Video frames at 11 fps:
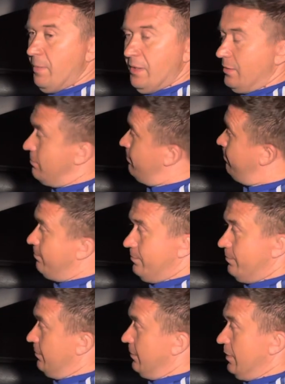mean,
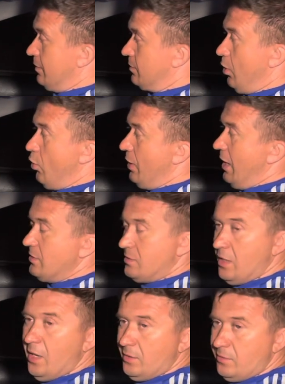it's so nice
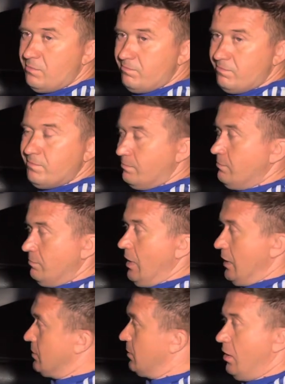that
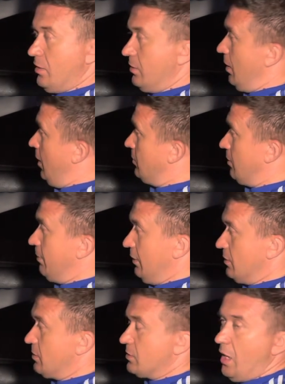it started, guys. I mean,
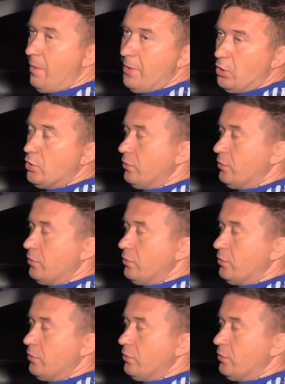this is going to be a good